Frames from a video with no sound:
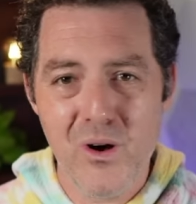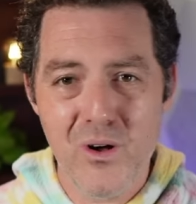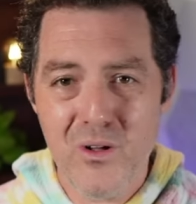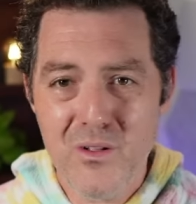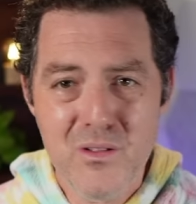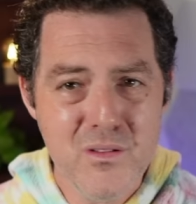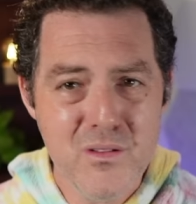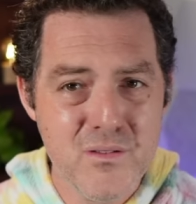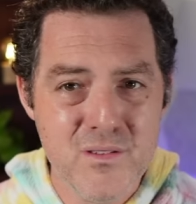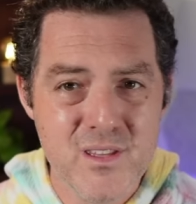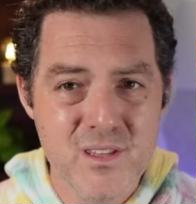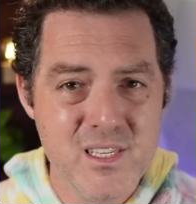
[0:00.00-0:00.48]

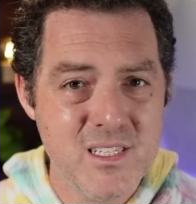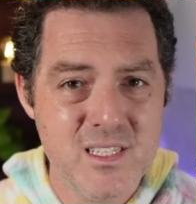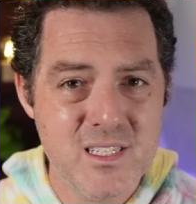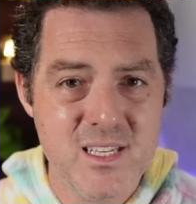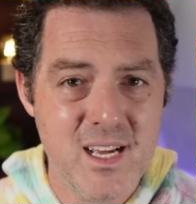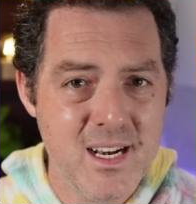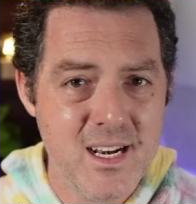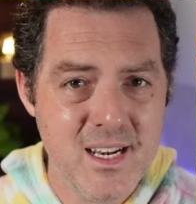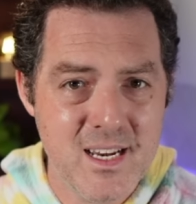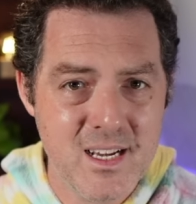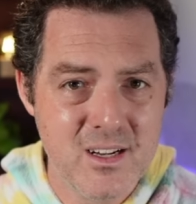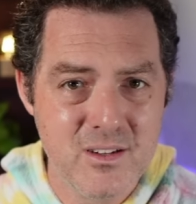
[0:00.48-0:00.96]
all of this
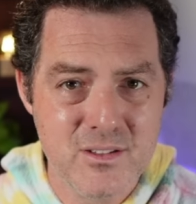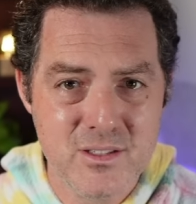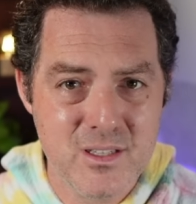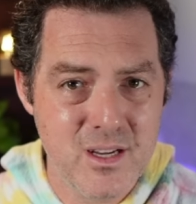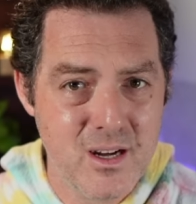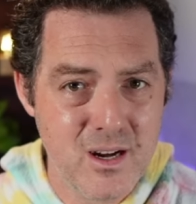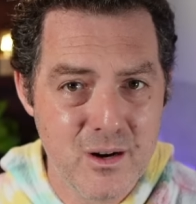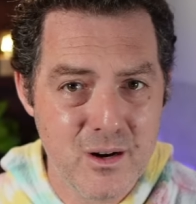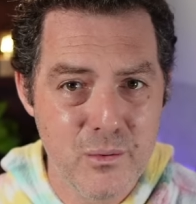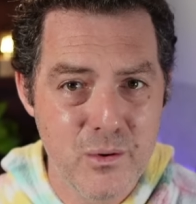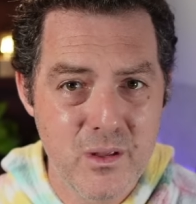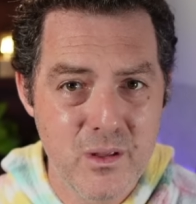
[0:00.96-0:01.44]
technical
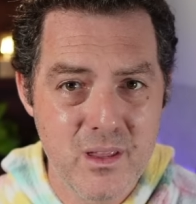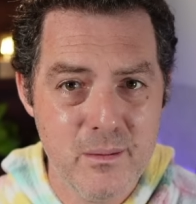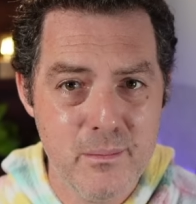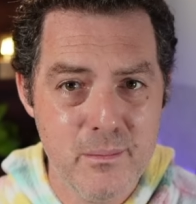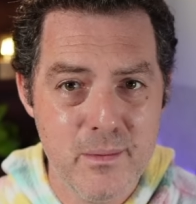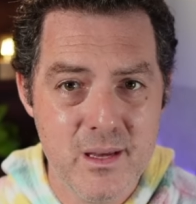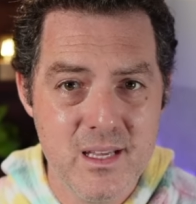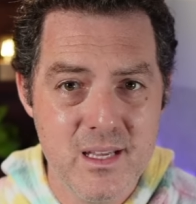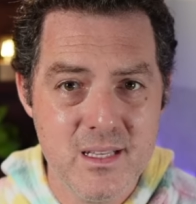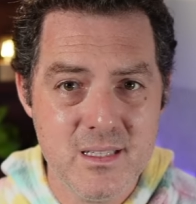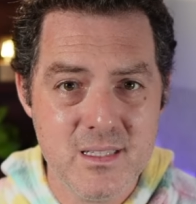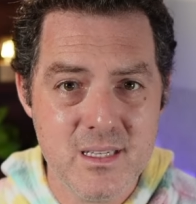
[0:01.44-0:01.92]
talk really
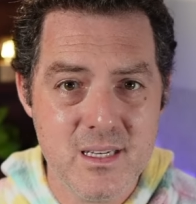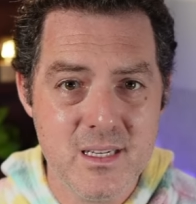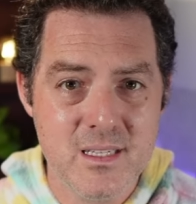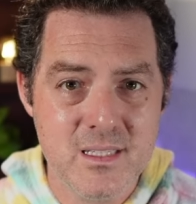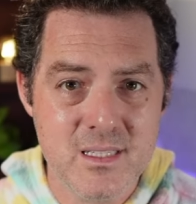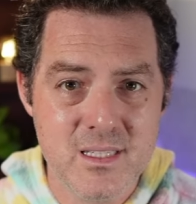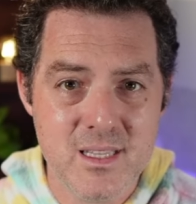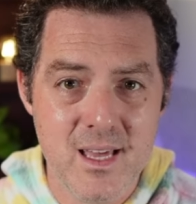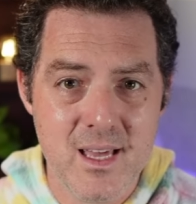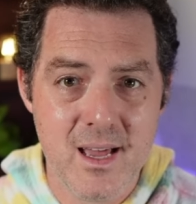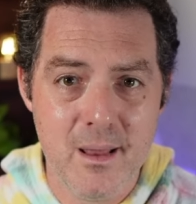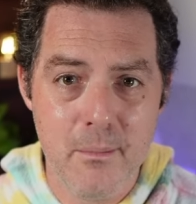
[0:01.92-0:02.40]
means
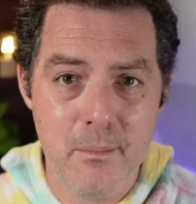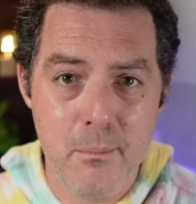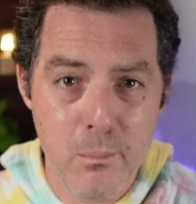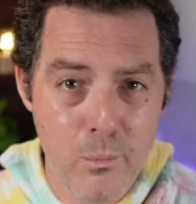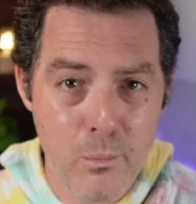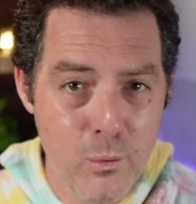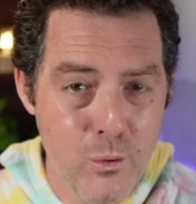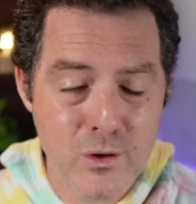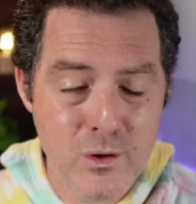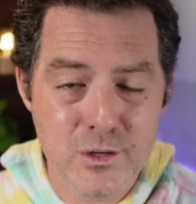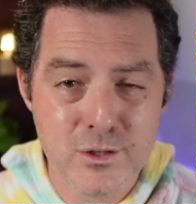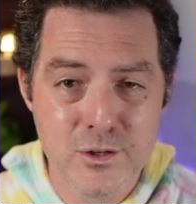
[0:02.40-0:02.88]
is that
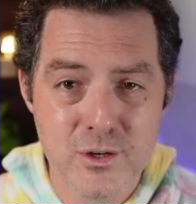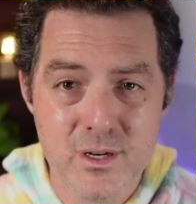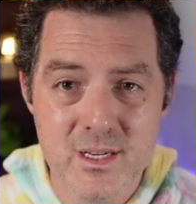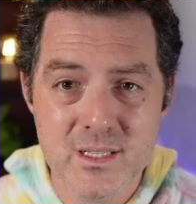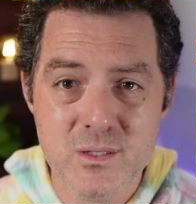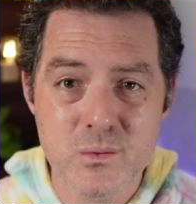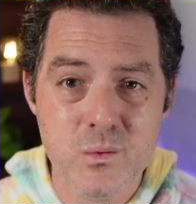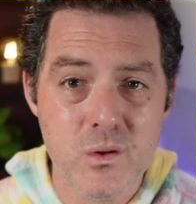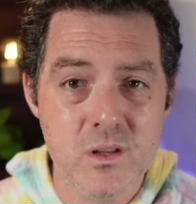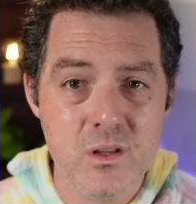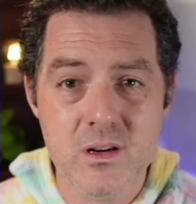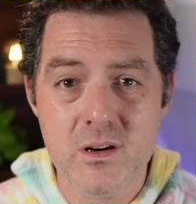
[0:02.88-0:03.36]
more
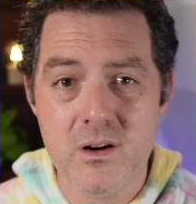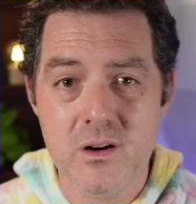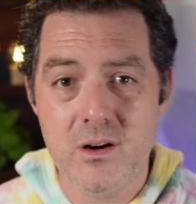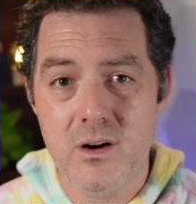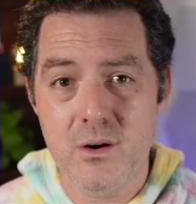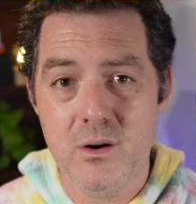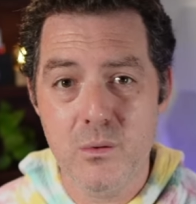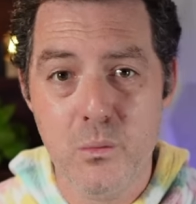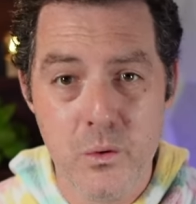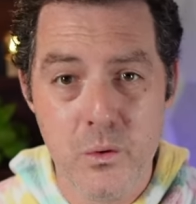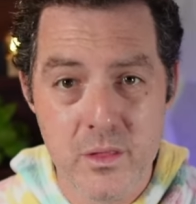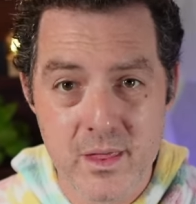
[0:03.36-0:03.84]
trades will
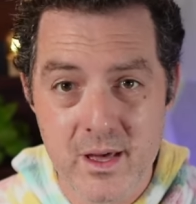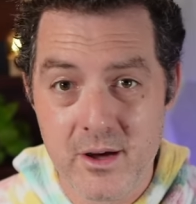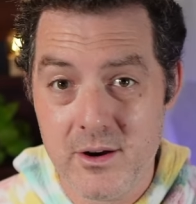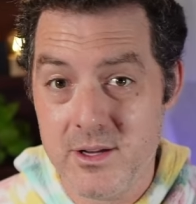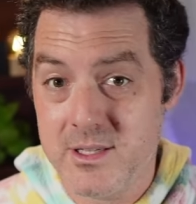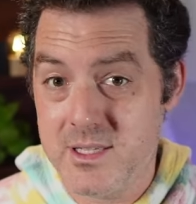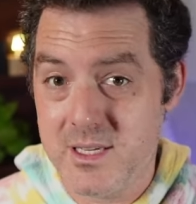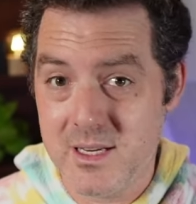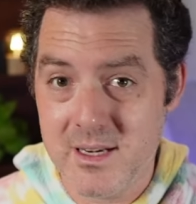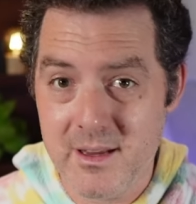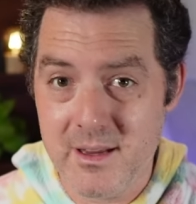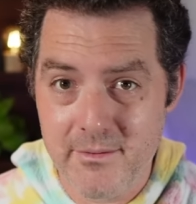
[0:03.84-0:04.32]
occur without a
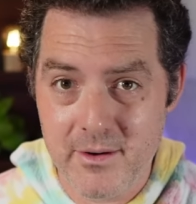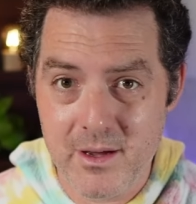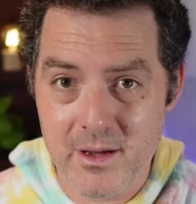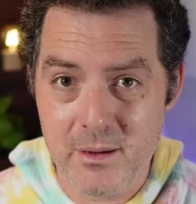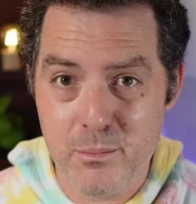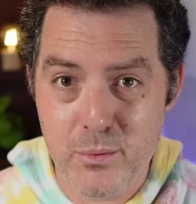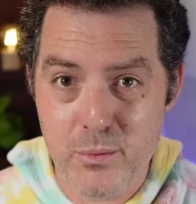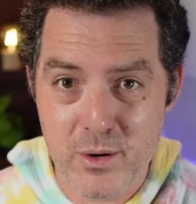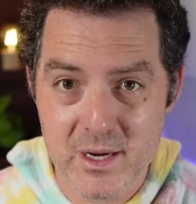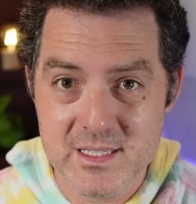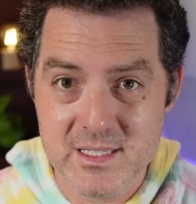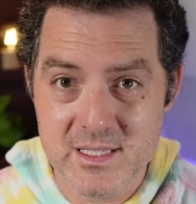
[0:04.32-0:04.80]

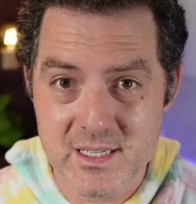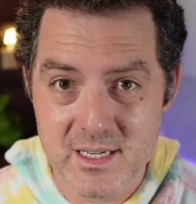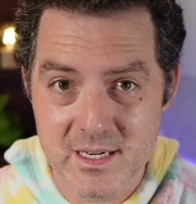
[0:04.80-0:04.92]
significant price